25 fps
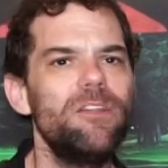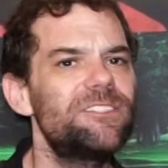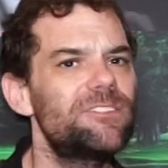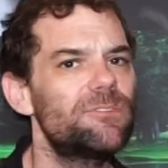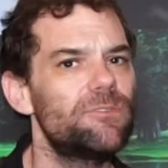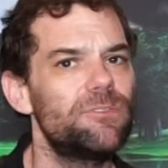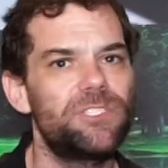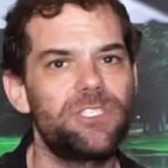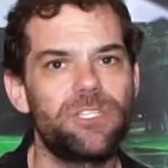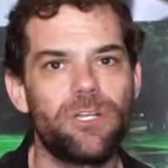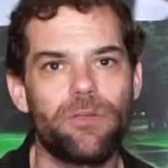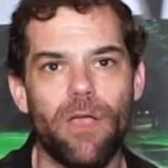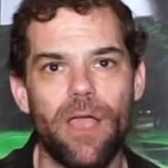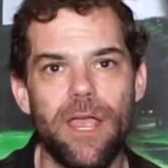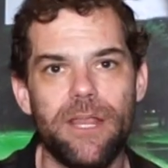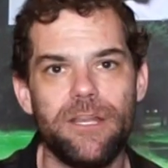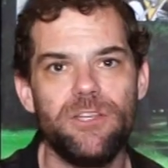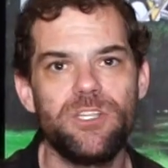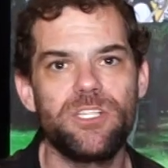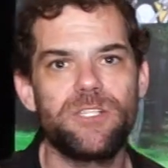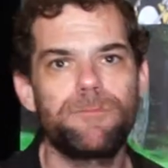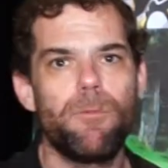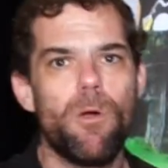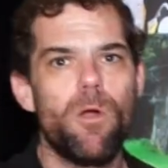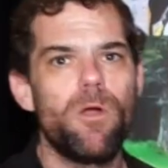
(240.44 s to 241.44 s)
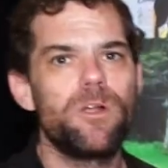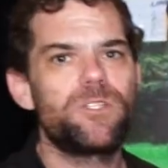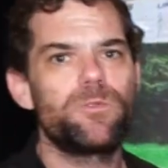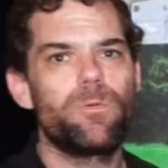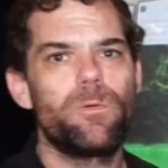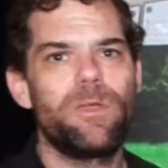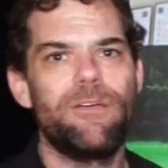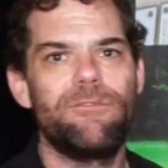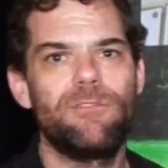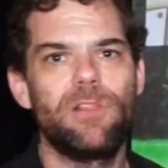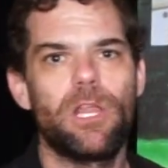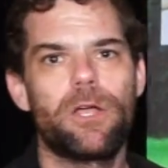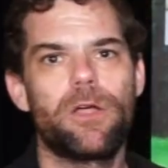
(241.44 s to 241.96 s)
sorts of great new sports. We
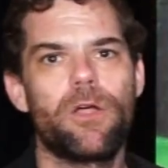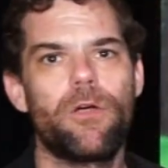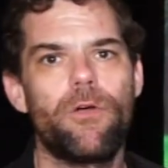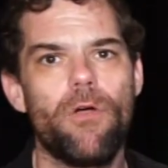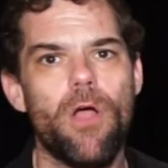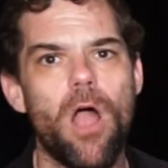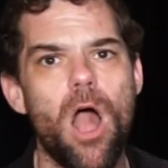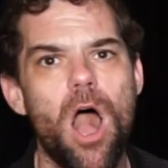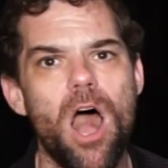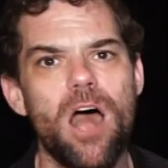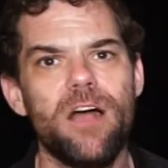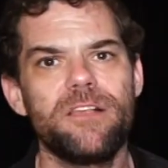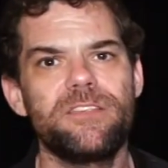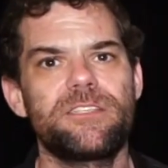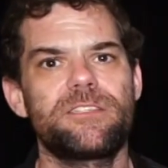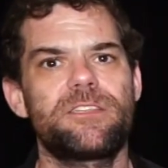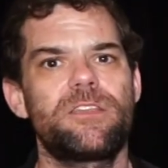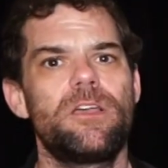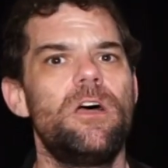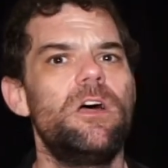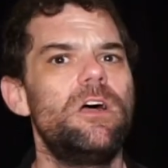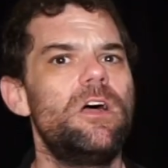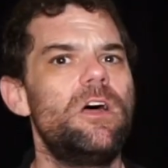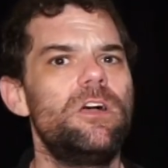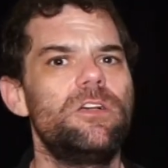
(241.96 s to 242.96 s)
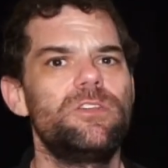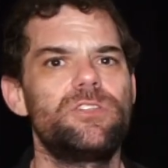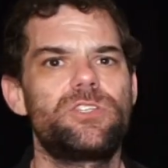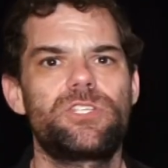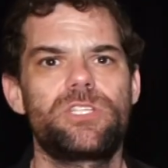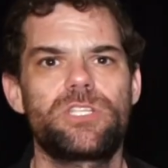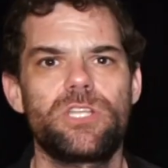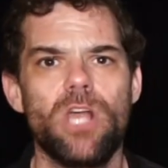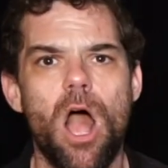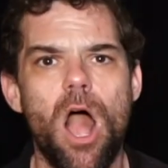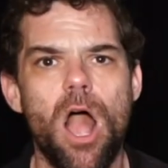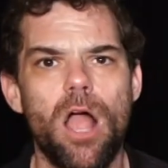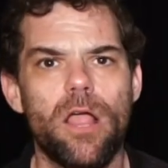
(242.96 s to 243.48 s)
have lacrosse,
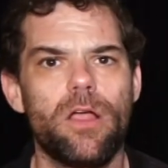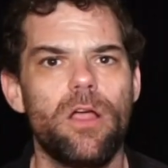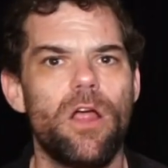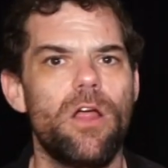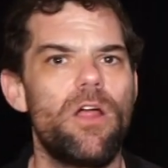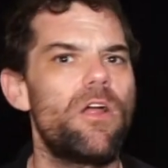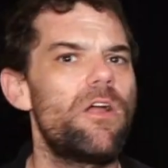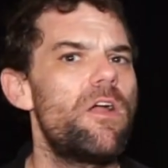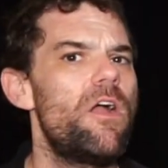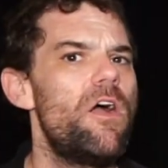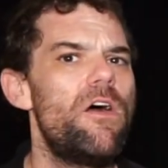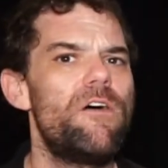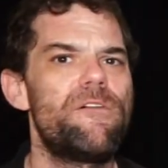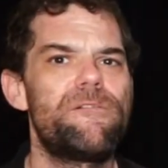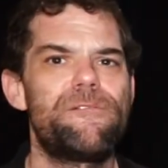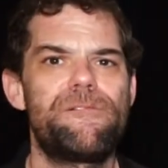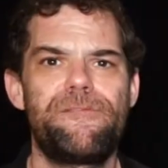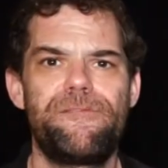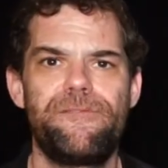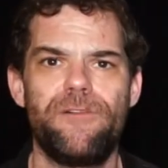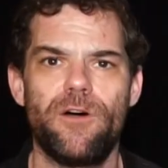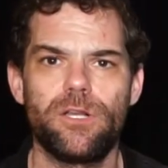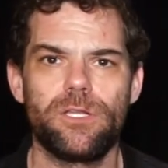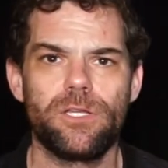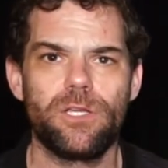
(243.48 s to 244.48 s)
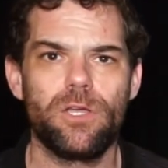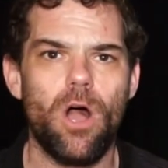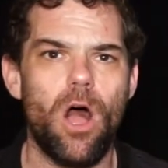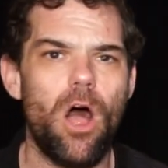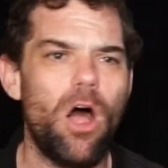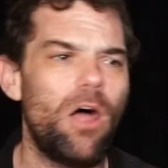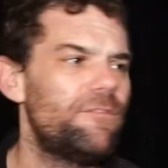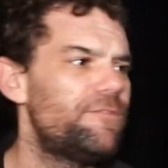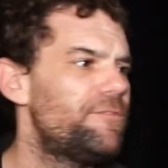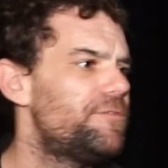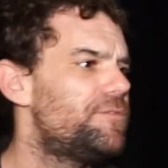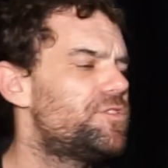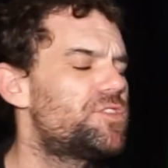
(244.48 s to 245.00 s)
soccer, foot
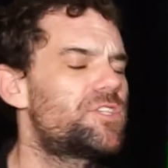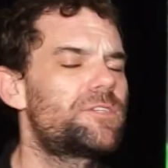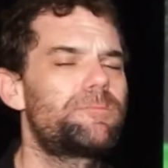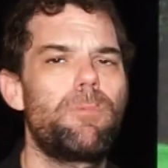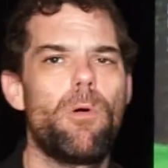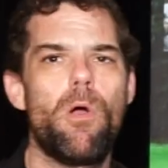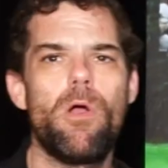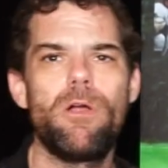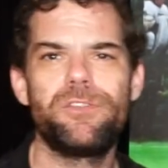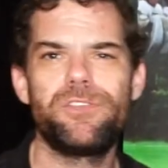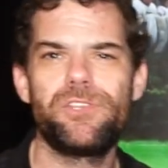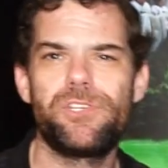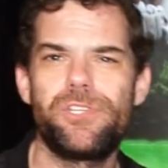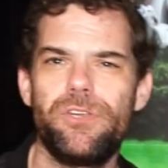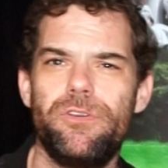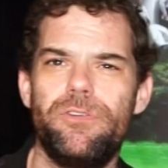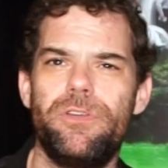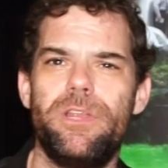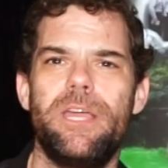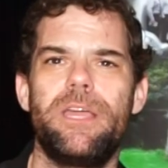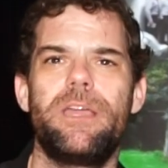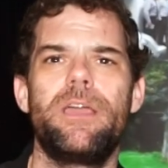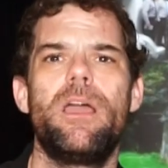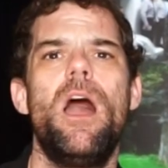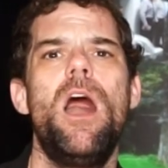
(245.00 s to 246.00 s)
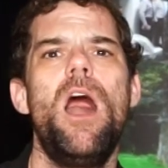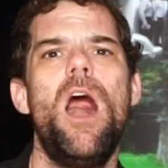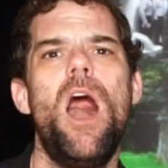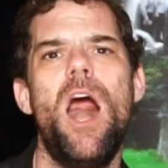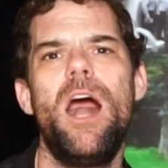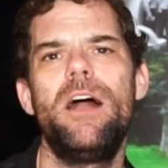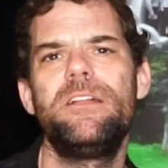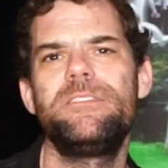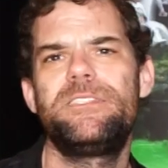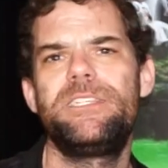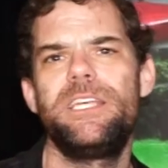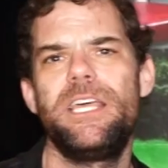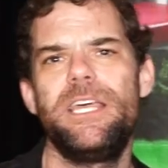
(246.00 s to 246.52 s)
golf, sport shooting,
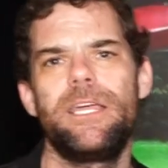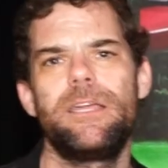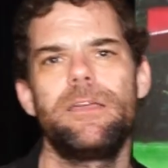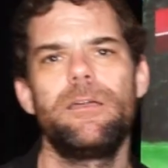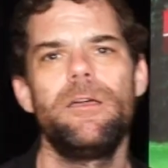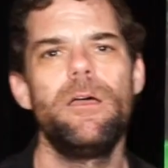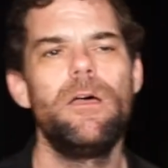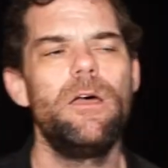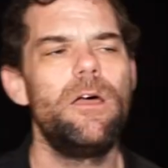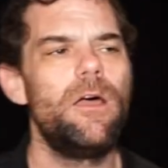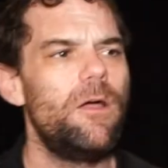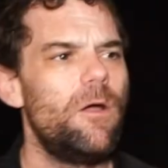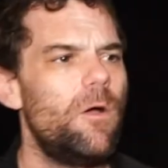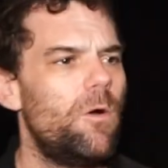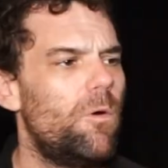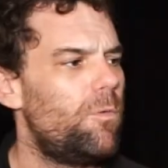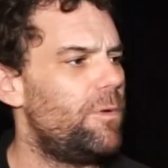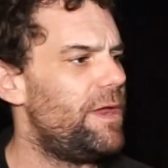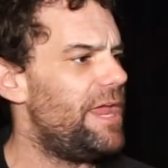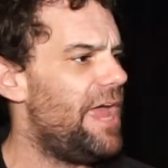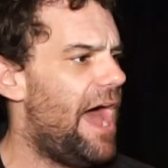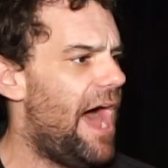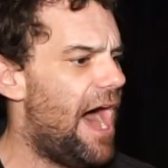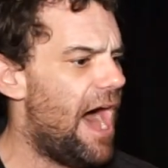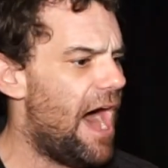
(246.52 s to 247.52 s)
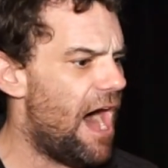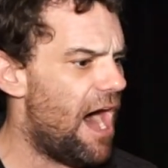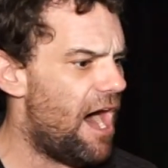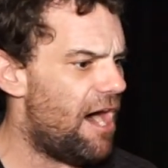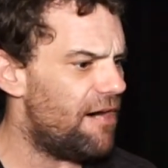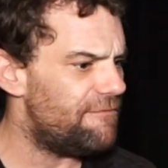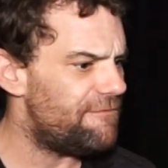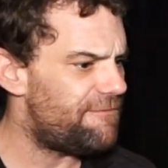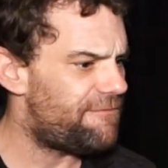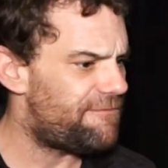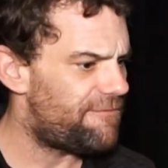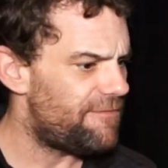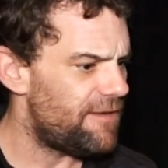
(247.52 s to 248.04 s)
hunting. We
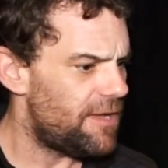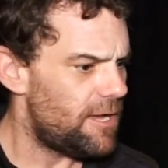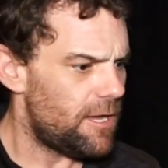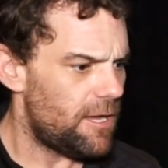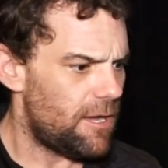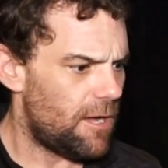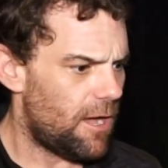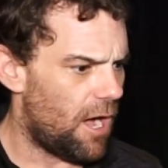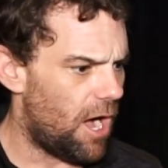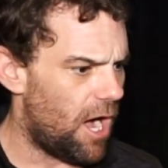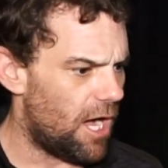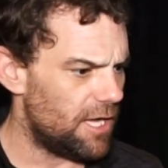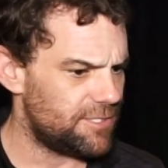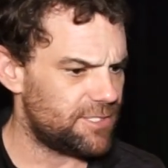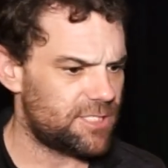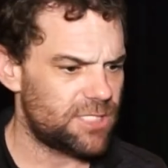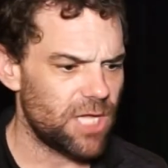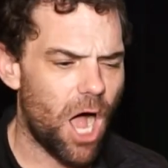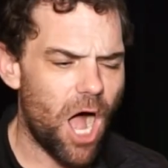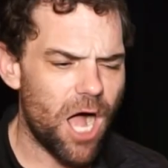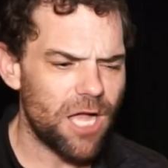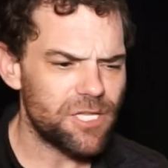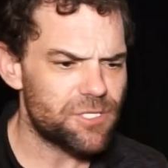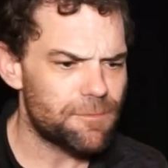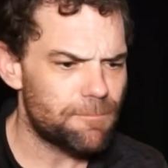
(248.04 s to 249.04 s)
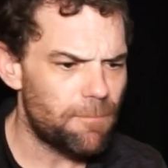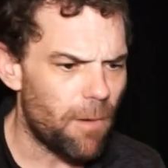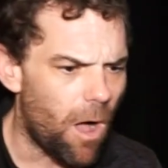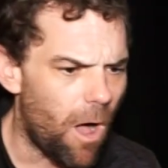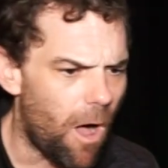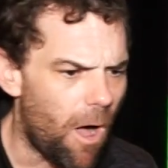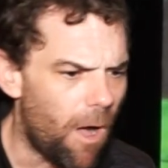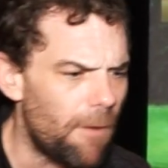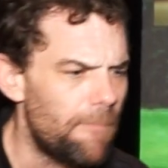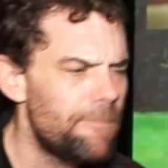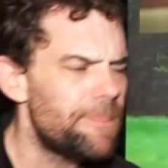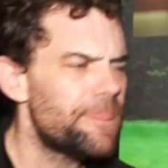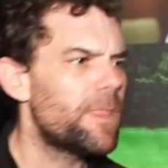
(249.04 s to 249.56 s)
have
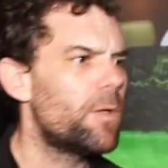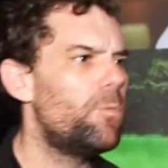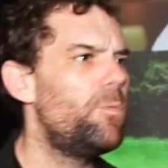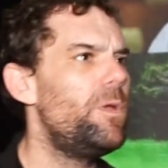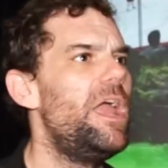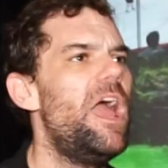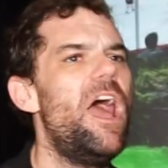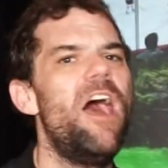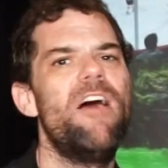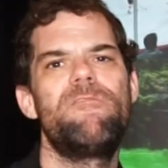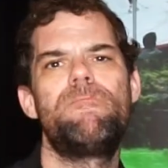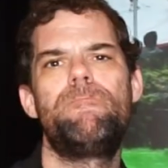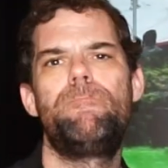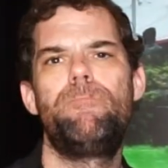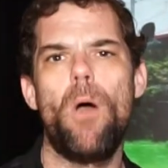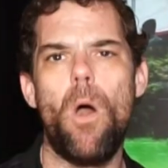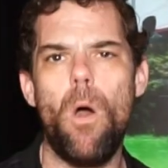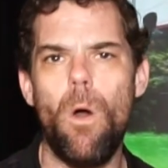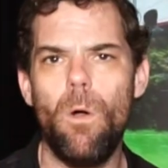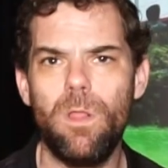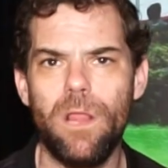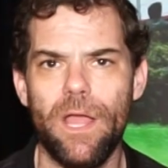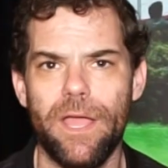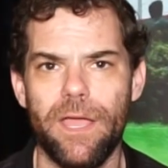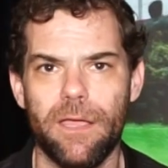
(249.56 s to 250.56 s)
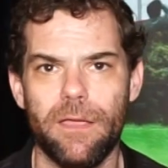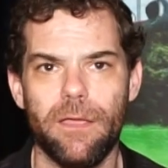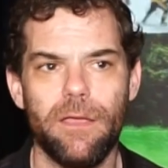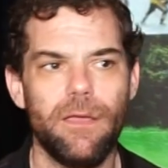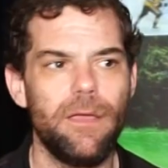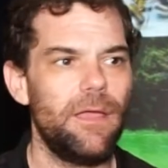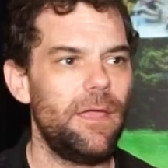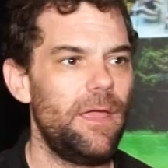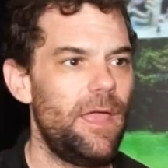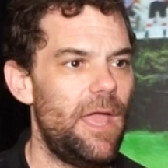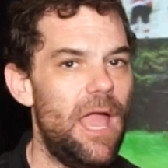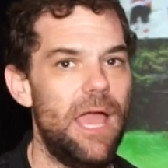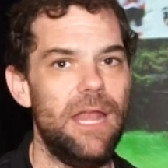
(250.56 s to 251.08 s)
dodgeball, we have bowling,
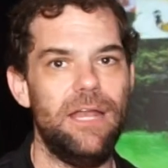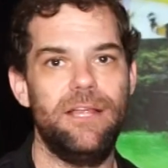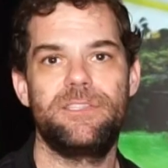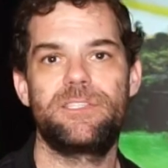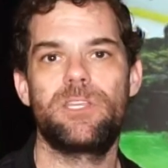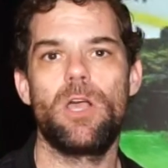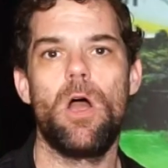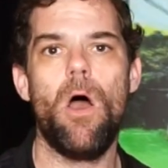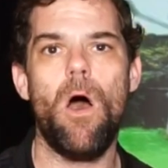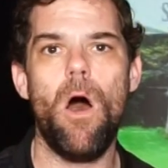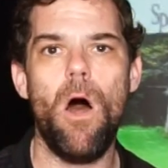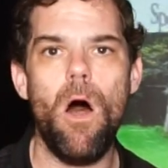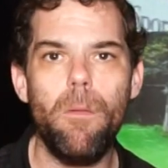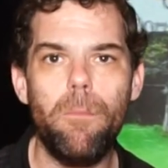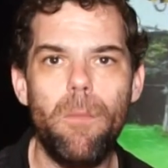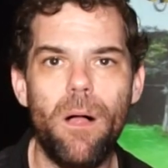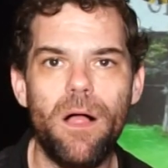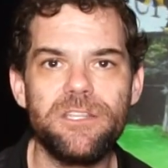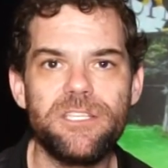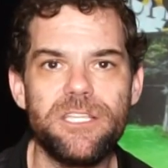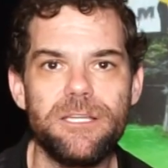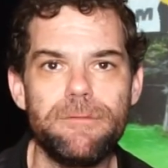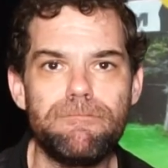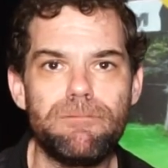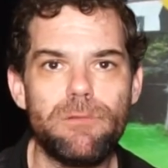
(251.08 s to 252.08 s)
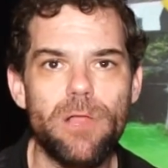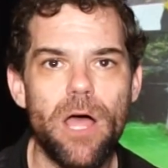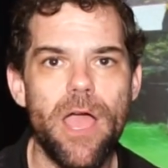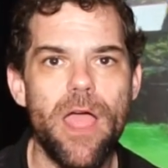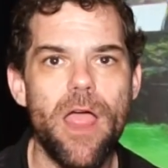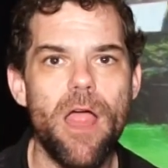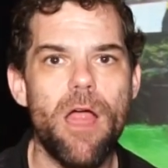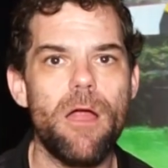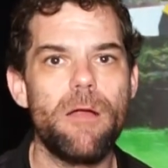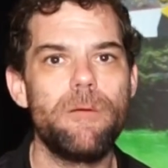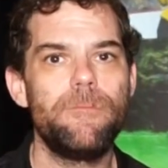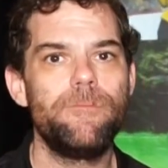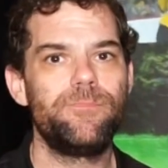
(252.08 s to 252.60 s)
and it's all
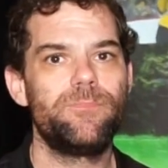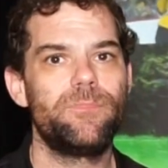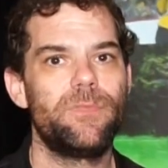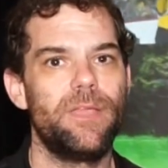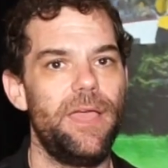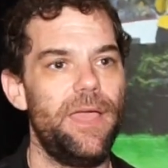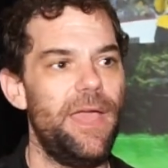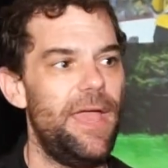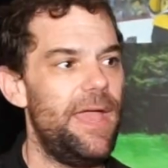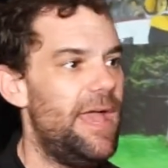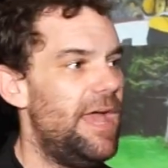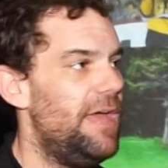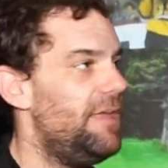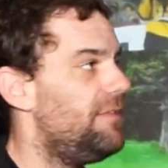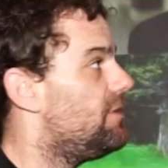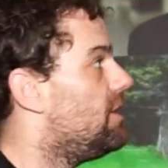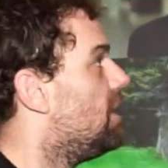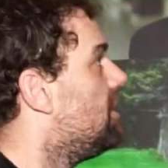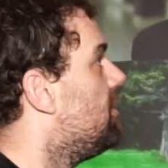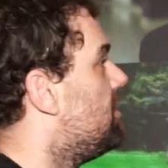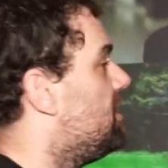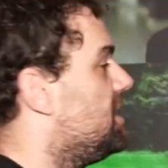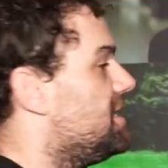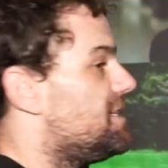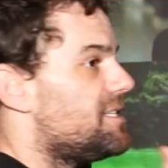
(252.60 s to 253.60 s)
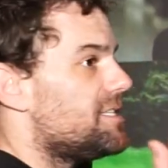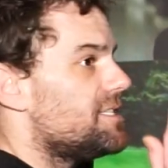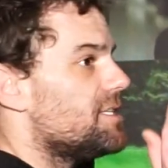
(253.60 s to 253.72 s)
multiplayer. And this